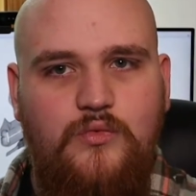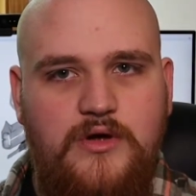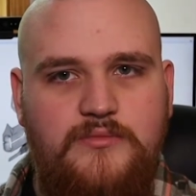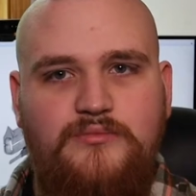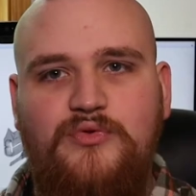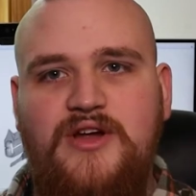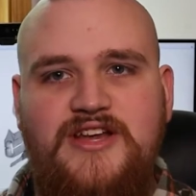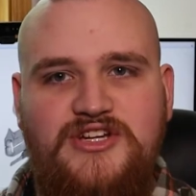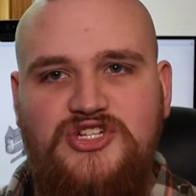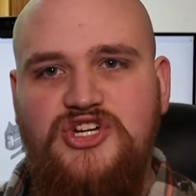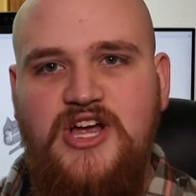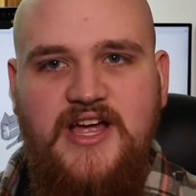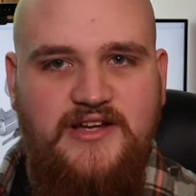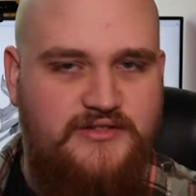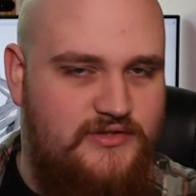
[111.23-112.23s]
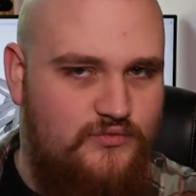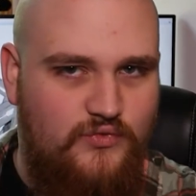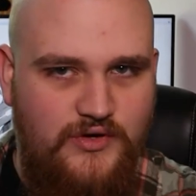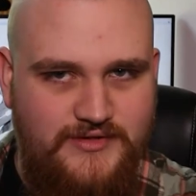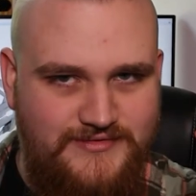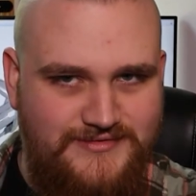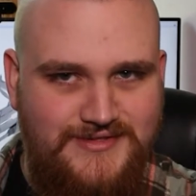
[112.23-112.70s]
brainchild and
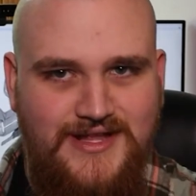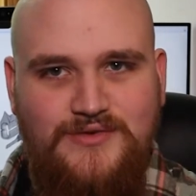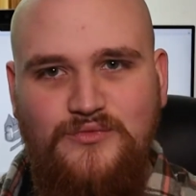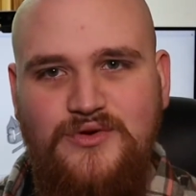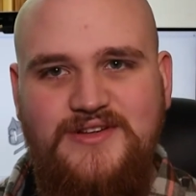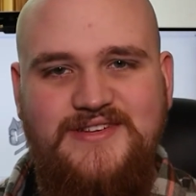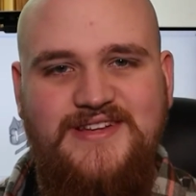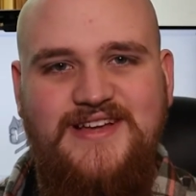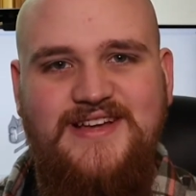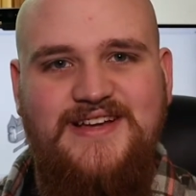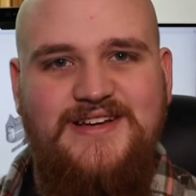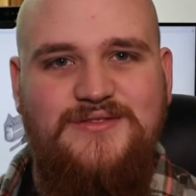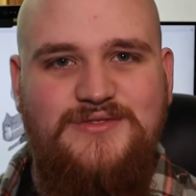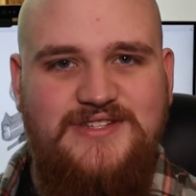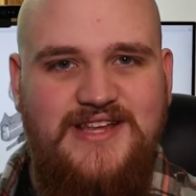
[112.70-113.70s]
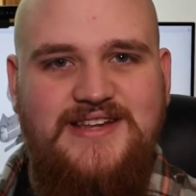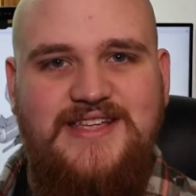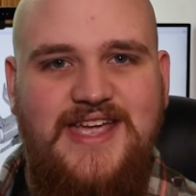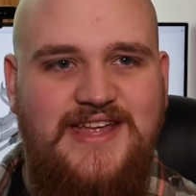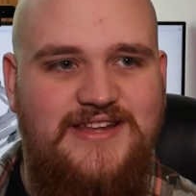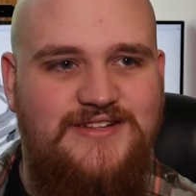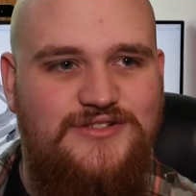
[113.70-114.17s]
one
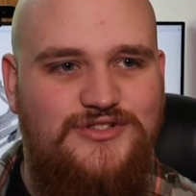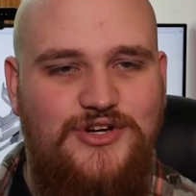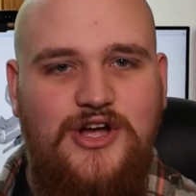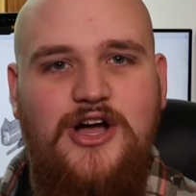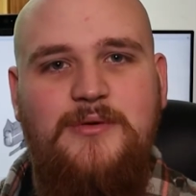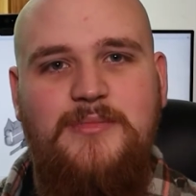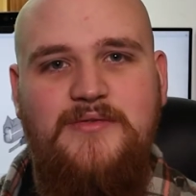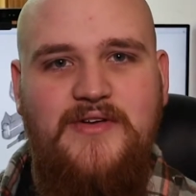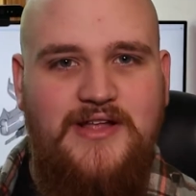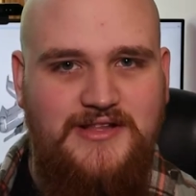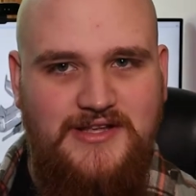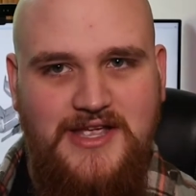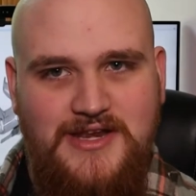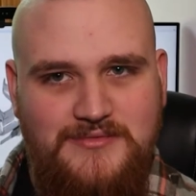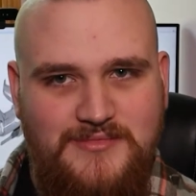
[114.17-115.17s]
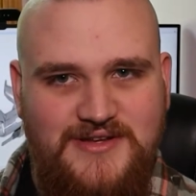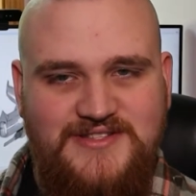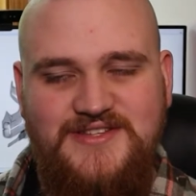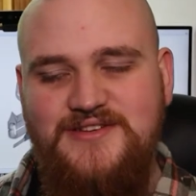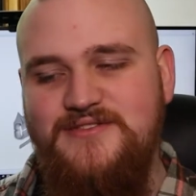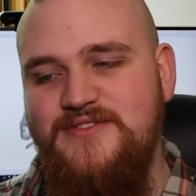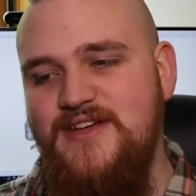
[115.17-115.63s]
dedicated job I've allocated
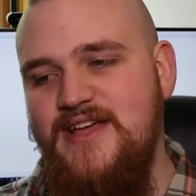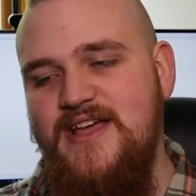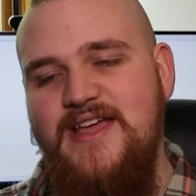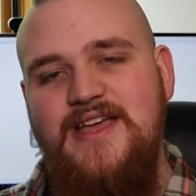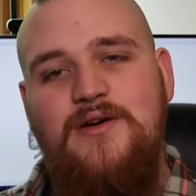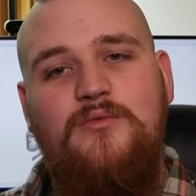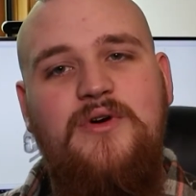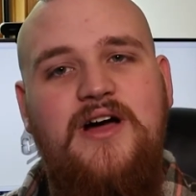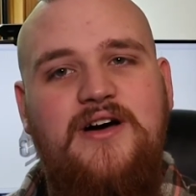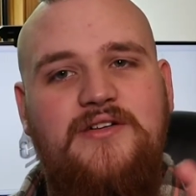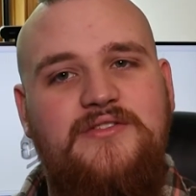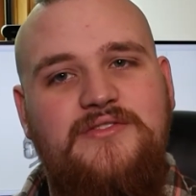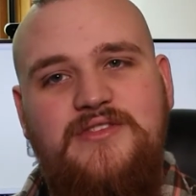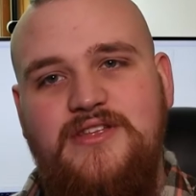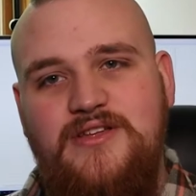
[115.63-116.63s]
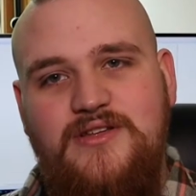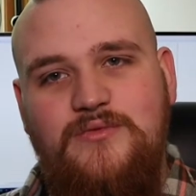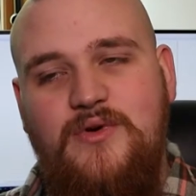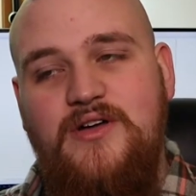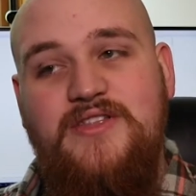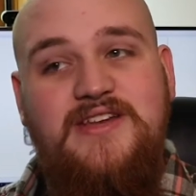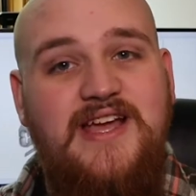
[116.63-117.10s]
myself. While
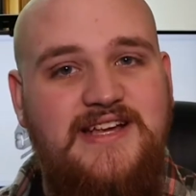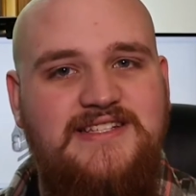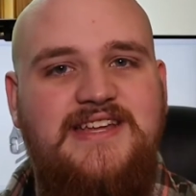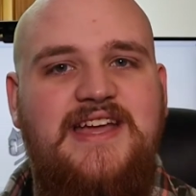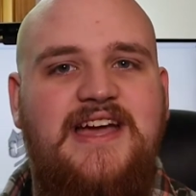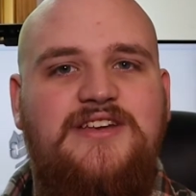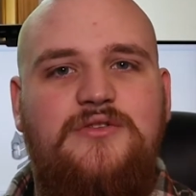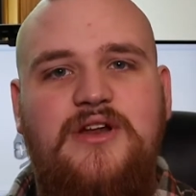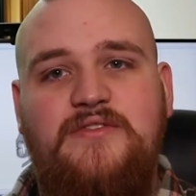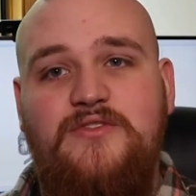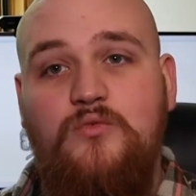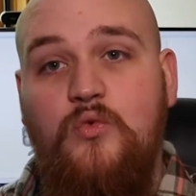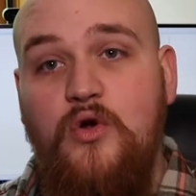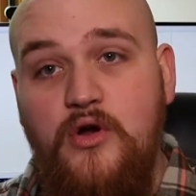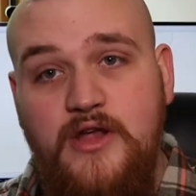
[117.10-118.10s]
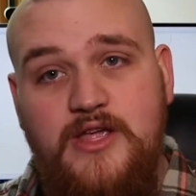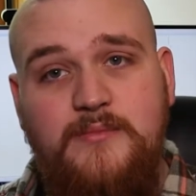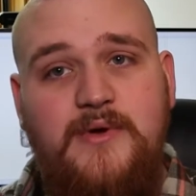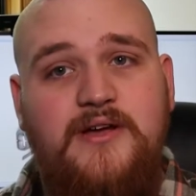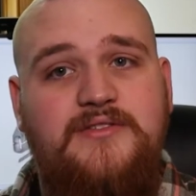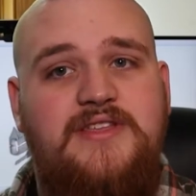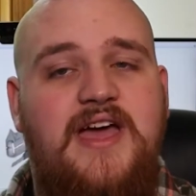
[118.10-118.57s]
the next day I don't have to worry
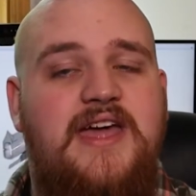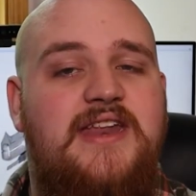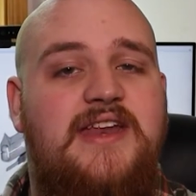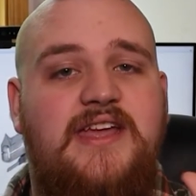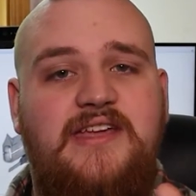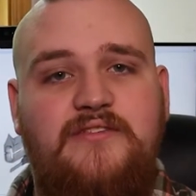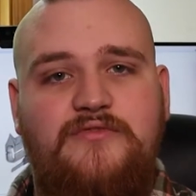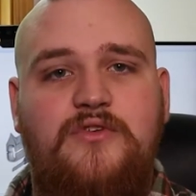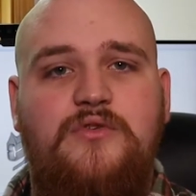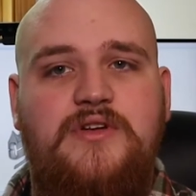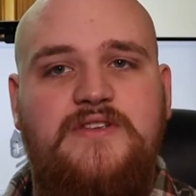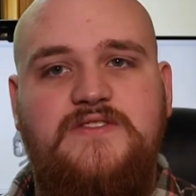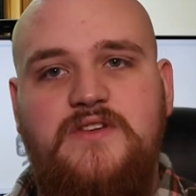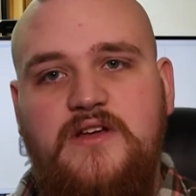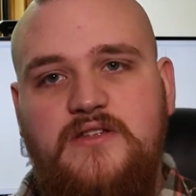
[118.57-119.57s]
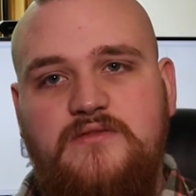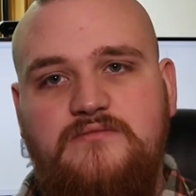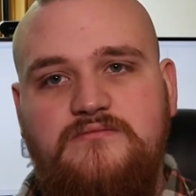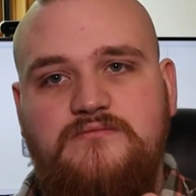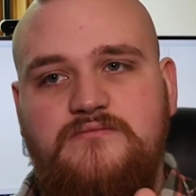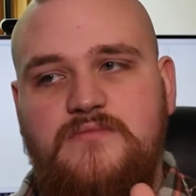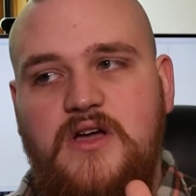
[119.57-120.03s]
about that, and I could focus on
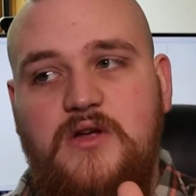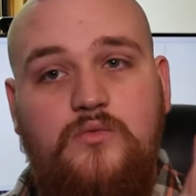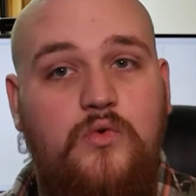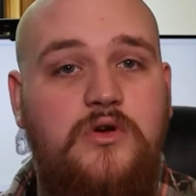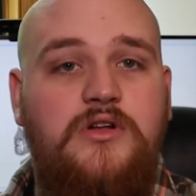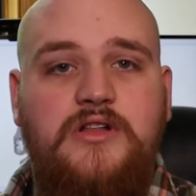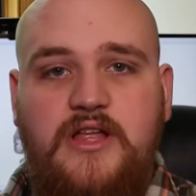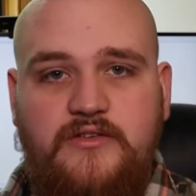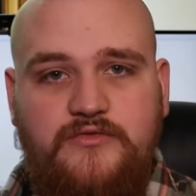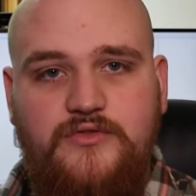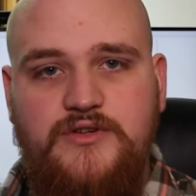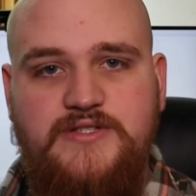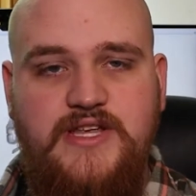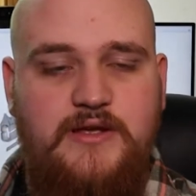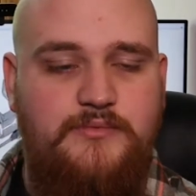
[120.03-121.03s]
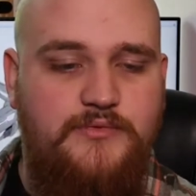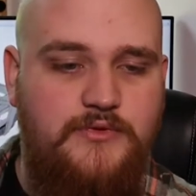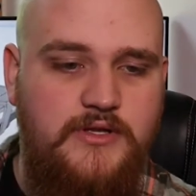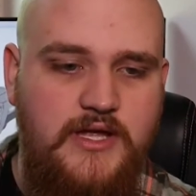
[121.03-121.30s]
Warglaive, for example.